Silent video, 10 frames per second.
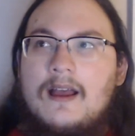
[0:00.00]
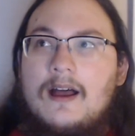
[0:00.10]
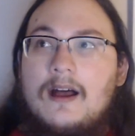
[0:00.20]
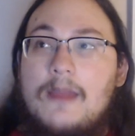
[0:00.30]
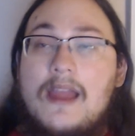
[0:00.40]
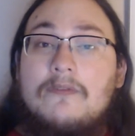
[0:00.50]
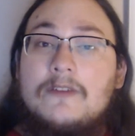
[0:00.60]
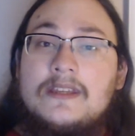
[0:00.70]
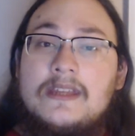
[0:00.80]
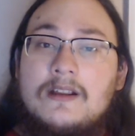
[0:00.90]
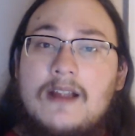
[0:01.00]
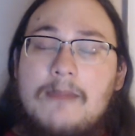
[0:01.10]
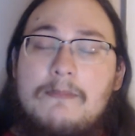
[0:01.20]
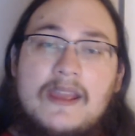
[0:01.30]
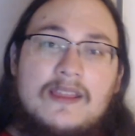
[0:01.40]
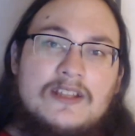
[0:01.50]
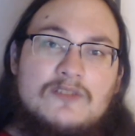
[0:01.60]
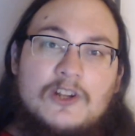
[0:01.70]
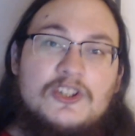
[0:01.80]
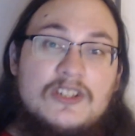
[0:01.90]
Every year I make
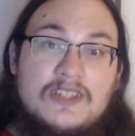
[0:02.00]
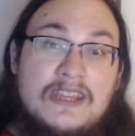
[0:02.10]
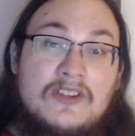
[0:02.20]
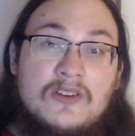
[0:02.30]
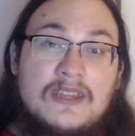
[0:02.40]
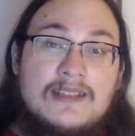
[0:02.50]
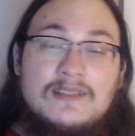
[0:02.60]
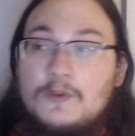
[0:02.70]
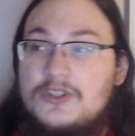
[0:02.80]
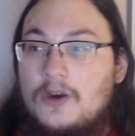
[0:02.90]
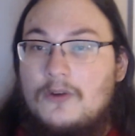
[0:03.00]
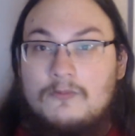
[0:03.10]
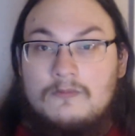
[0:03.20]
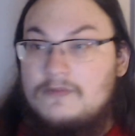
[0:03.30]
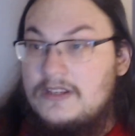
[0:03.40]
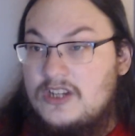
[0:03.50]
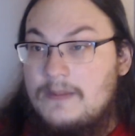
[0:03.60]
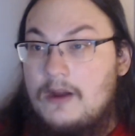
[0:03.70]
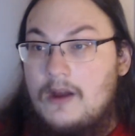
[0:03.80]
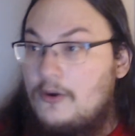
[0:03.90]
these Russian tea cookies, they
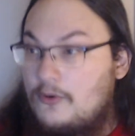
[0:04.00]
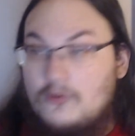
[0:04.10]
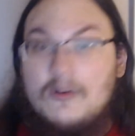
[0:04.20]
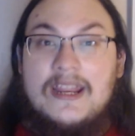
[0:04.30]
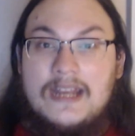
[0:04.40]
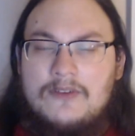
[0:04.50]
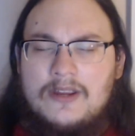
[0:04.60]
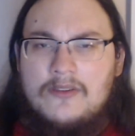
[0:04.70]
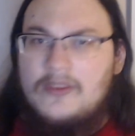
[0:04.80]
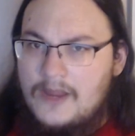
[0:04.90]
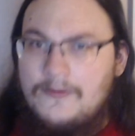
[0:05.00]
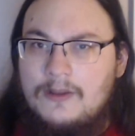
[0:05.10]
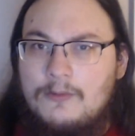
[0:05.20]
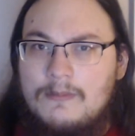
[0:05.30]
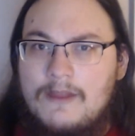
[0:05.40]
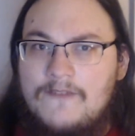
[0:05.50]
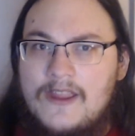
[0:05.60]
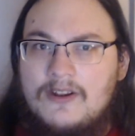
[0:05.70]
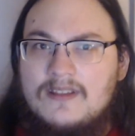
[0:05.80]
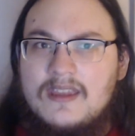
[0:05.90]
come out great every year. They're definitely one of my
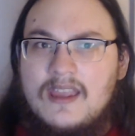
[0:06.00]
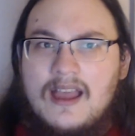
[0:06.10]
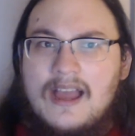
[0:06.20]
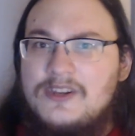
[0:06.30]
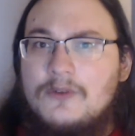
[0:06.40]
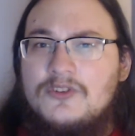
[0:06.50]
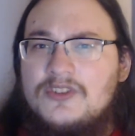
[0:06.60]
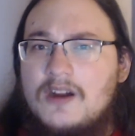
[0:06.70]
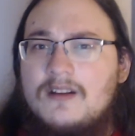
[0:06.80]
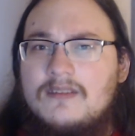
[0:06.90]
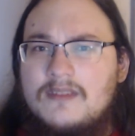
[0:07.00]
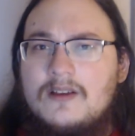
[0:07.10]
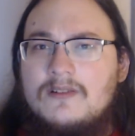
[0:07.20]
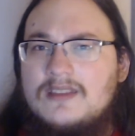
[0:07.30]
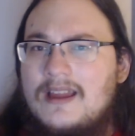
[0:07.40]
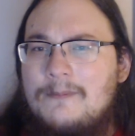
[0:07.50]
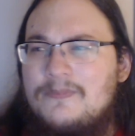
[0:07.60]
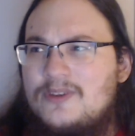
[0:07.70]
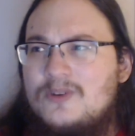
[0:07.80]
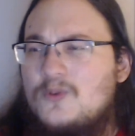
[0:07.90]
favorites. I don't dunk those
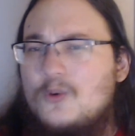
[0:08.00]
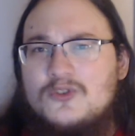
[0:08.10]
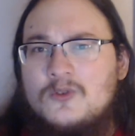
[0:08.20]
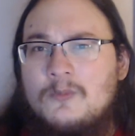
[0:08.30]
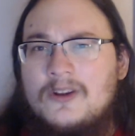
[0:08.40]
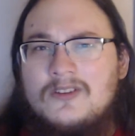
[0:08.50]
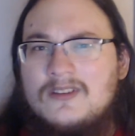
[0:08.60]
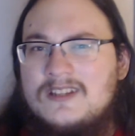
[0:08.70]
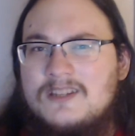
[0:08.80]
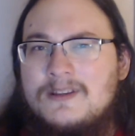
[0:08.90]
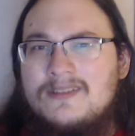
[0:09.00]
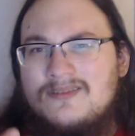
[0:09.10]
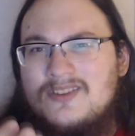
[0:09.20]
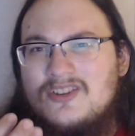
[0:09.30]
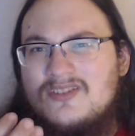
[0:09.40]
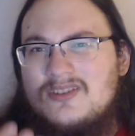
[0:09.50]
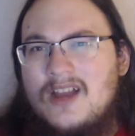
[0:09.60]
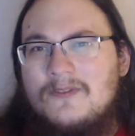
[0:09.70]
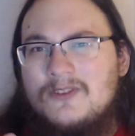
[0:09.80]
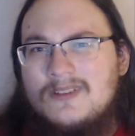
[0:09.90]
or shortbread cookies just because they're such a
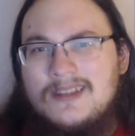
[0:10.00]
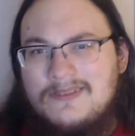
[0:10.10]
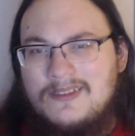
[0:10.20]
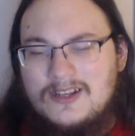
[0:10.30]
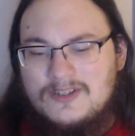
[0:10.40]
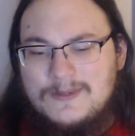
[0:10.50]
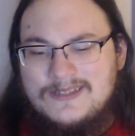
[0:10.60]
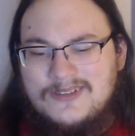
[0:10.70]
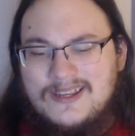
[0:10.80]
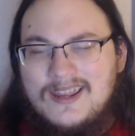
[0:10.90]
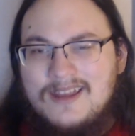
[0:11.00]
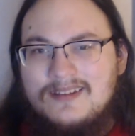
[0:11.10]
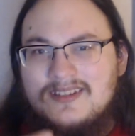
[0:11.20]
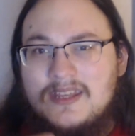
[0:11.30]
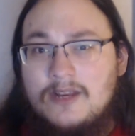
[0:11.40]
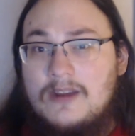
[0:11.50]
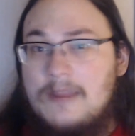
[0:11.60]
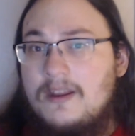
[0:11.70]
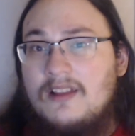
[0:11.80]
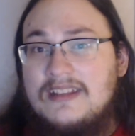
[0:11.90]
soft cookie. I think they just basically
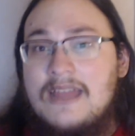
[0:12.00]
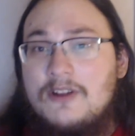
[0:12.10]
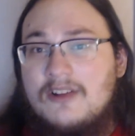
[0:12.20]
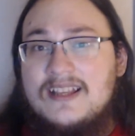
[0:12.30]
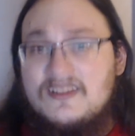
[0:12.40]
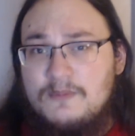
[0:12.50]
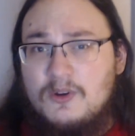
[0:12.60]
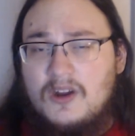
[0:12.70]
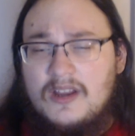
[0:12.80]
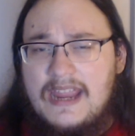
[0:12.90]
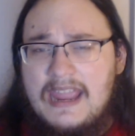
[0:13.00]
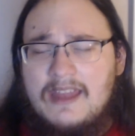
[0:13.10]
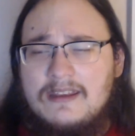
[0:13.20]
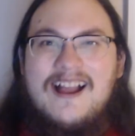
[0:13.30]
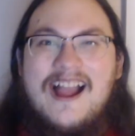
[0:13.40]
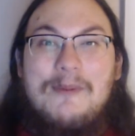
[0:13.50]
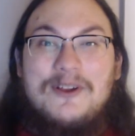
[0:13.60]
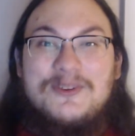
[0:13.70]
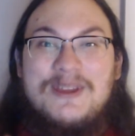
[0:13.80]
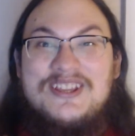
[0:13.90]
disintegrate, but I like to have a glass of milk on hand. I'm
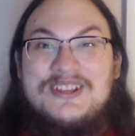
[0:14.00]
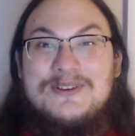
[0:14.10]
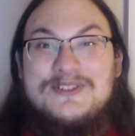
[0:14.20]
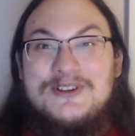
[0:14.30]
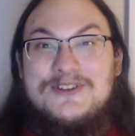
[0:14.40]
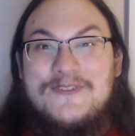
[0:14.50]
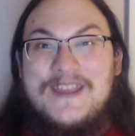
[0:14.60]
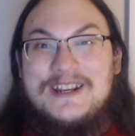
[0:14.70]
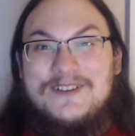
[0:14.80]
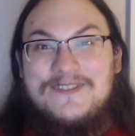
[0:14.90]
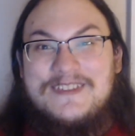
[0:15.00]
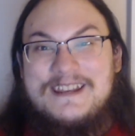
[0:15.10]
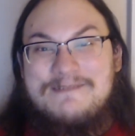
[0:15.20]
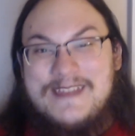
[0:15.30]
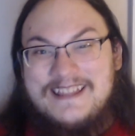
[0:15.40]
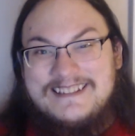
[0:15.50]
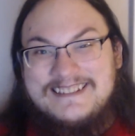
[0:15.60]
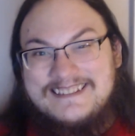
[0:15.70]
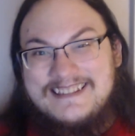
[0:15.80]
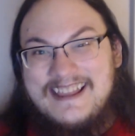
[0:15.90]
also a huge fan of Thin
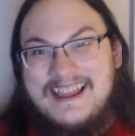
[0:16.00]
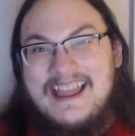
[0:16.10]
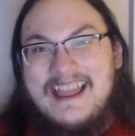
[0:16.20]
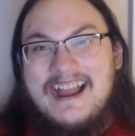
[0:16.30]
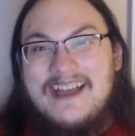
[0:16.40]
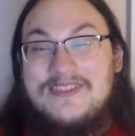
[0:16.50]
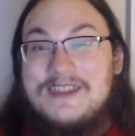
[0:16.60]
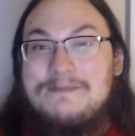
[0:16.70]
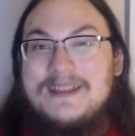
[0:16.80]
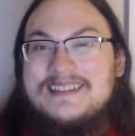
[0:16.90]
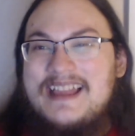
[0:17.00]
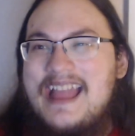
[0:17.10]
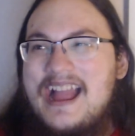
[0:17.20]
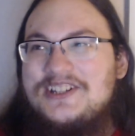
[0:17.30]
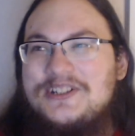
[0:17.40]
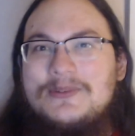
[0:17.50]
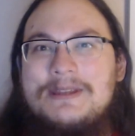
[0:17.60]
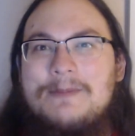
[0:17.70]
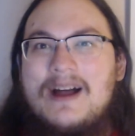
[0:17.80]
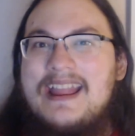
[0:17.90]
Mints. Thin Mints. I
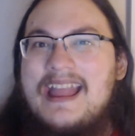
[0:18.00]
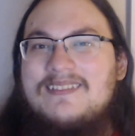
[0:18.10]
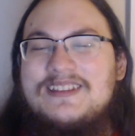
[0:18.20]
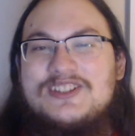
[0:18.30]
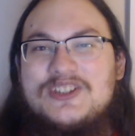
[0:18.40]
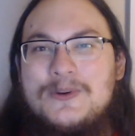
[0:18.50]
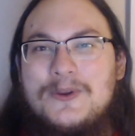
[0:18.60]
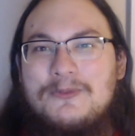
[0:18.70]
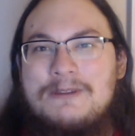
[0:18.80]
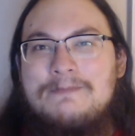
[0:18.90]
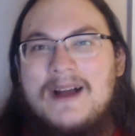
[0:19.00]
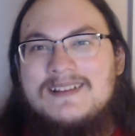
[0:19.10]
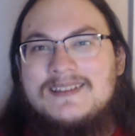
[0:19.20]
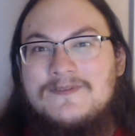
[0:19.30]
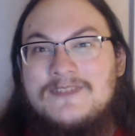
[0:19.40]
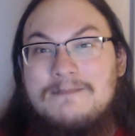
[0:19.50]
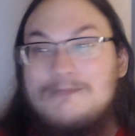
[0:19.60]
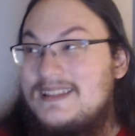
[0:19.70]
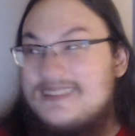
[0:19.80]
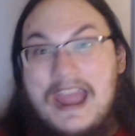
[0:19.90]
actually buy at least 2 or 3 boxes of
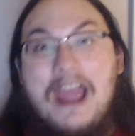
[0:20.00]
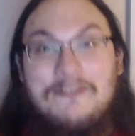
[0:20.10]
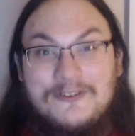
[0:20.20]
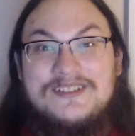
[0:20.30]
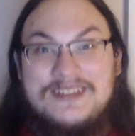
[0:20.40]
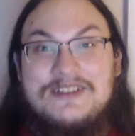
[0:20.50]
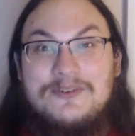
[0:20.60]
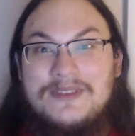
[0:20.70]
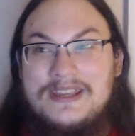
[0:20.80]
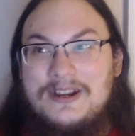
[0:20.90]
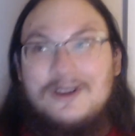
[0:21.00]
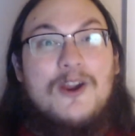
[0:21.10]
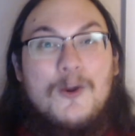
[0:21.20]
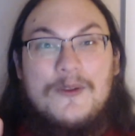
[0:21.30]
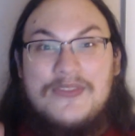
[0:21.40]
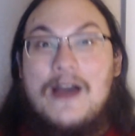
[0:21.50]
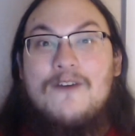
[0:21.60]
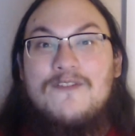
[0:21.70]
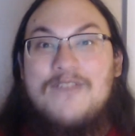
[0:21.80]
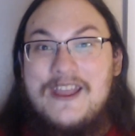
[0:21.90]
Thin Mints every single year
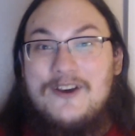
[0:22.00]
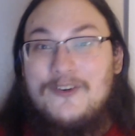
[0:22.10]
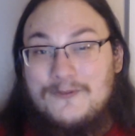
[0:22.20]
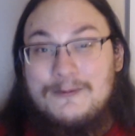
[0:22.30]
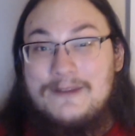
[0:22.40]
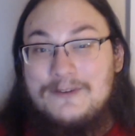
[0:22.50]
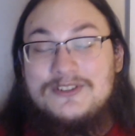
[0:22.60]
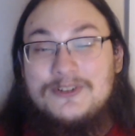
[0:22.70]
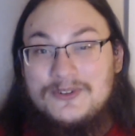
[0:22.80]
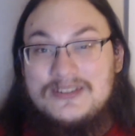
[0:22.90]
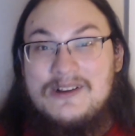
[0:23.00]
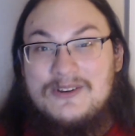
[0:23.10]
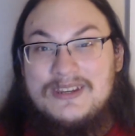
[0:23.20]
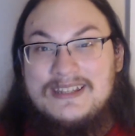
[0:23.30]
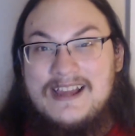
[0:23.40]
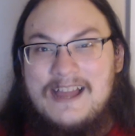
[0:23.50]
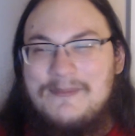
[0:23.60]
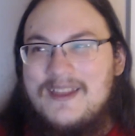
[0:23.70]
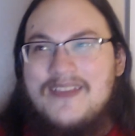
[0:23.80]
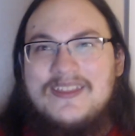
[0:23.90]
without fail whenever it's Girl Scout cookie
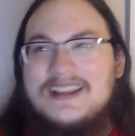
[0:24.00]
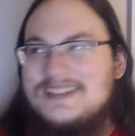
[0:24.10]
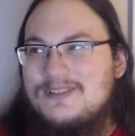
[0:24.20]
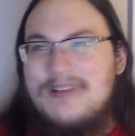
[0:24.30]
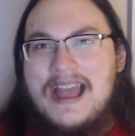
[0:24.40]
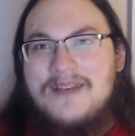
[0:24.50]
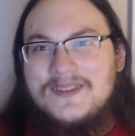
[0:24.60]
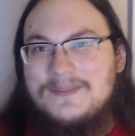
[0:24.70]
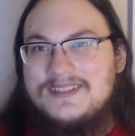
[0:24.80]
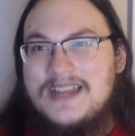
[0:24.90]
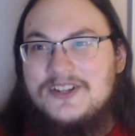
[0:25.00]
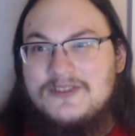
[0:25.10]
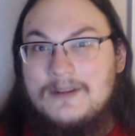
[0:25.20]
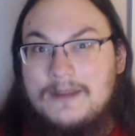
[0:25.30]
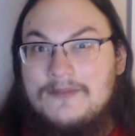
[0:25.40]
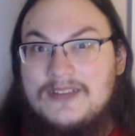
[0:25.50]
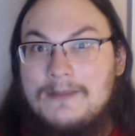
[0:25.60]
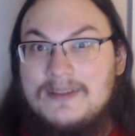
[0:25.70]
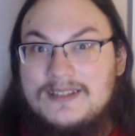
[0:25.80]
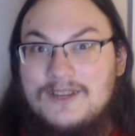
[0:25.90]
time. I think I still have some stashed around that I'm going to
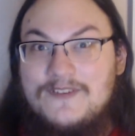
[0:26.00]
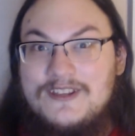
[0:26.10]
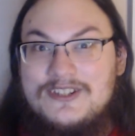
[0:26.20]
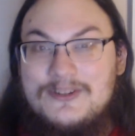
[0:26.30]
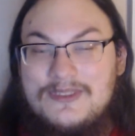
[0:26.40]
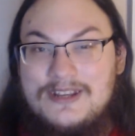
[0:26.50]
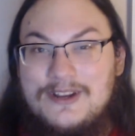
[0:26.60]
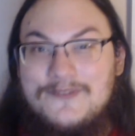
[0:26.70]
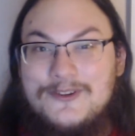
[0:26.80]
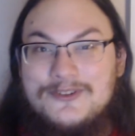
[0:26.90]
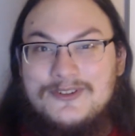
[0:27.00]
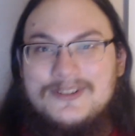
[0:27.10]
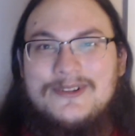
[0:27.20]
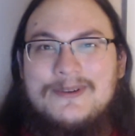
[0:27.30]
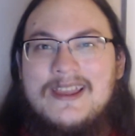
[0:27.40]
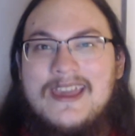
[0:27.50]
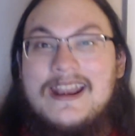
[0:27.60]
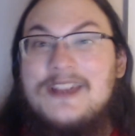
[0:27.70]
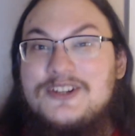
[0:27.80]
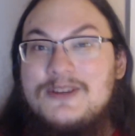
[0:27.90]
get myself into in the near future too.
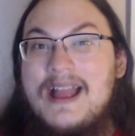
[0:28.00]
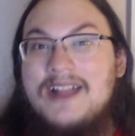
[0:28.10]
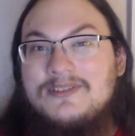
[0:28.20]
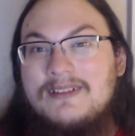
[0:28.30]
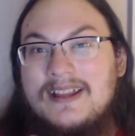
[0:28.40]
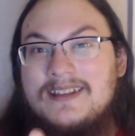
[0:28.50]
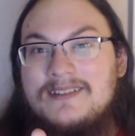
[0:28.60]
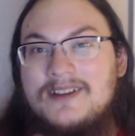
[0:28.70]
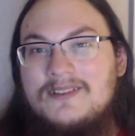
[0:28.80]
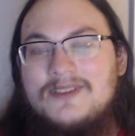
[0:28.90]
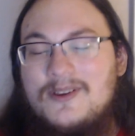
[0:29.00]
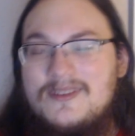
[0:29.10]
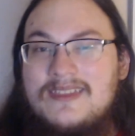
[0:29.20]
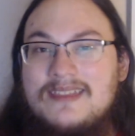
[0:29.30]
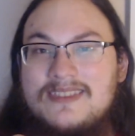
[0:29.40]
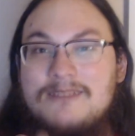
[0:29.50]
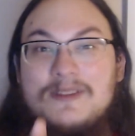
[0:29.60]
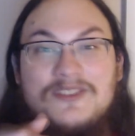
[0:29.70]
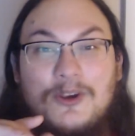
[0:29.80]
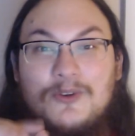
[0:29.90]
And I do actually like to dunk those. I think
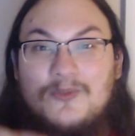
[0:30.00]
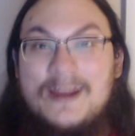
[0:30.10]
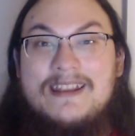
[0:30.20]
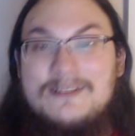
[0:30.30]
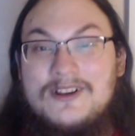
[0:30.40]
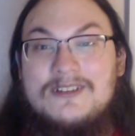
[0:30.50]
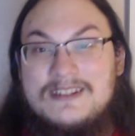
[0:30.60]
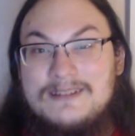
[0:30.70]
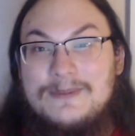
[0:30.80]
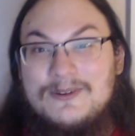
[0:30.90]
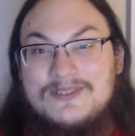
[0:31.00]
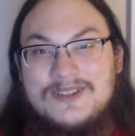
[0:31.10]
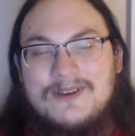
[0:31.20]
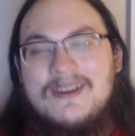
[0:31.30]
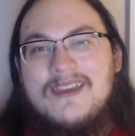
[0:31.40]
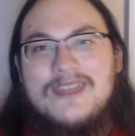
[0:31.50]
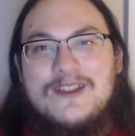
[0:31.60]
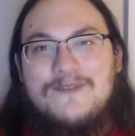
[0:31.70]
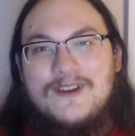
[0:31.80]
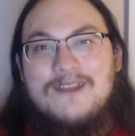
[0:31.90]
Thin Mints are great dunked into milk. So
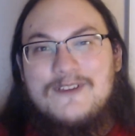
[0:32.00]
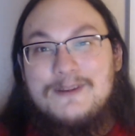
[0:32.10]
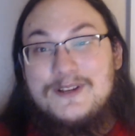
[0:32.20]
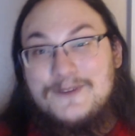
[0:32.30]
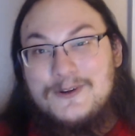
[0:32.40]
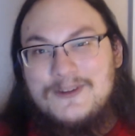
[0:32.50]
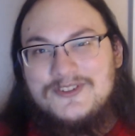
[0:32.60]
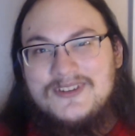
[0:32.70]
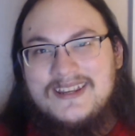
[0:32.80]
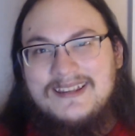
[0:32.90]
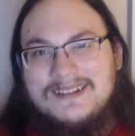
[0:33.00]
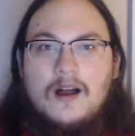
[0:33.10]
thank you very much for your question, Nick.